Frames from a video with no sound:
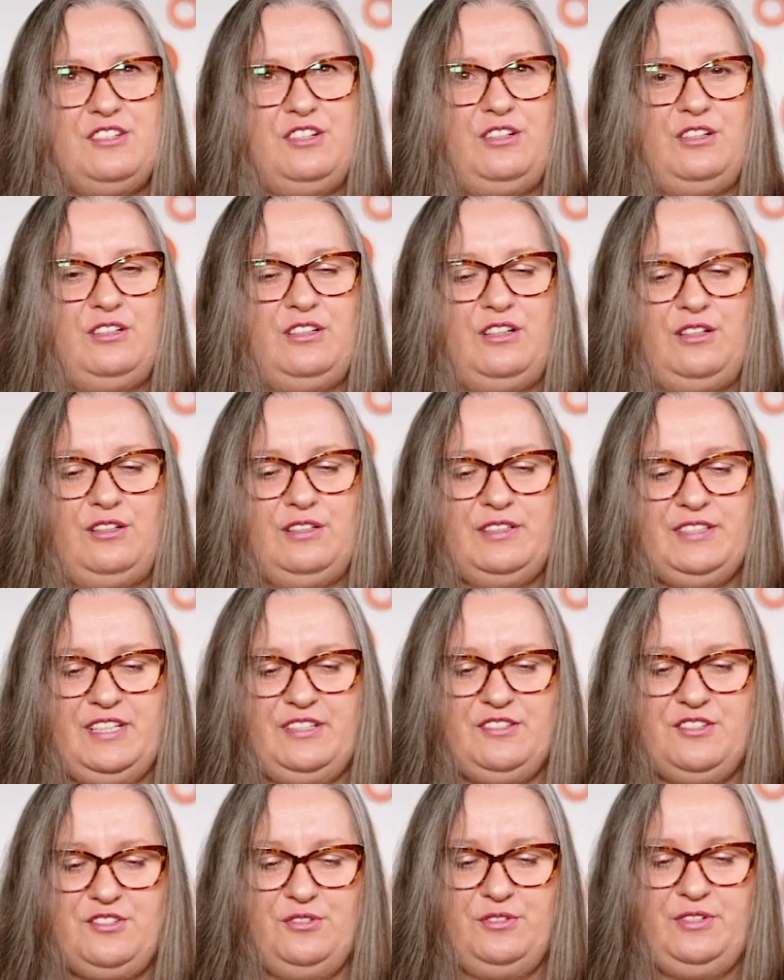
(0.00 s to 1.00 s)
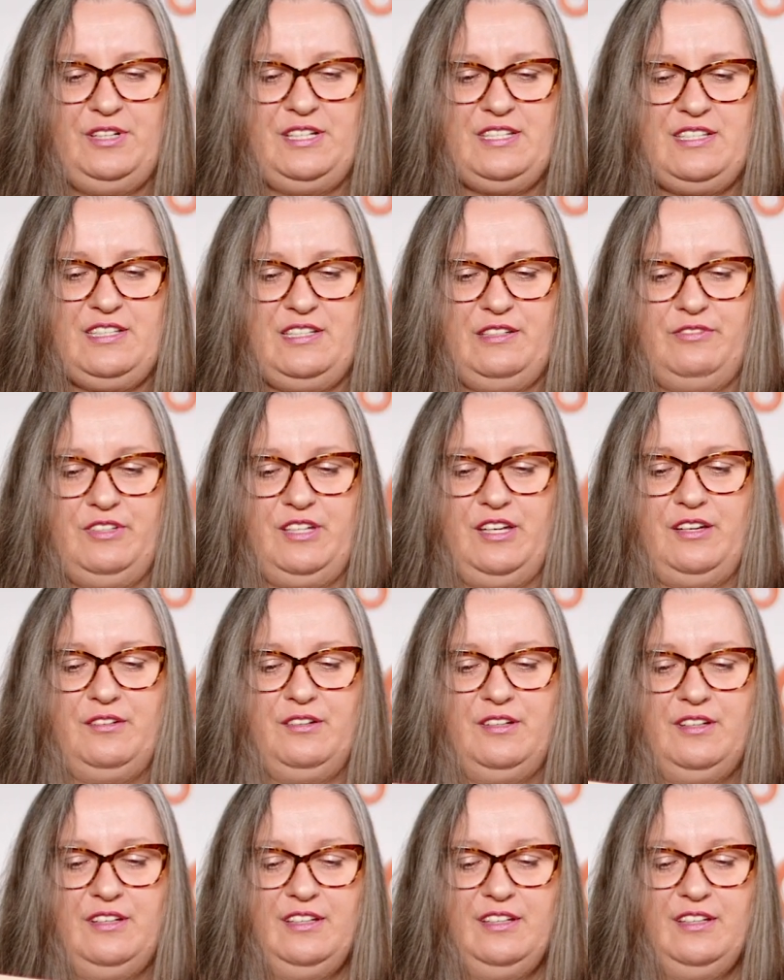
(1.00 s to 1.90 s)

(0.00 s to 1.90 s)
all, all done so nicely for you.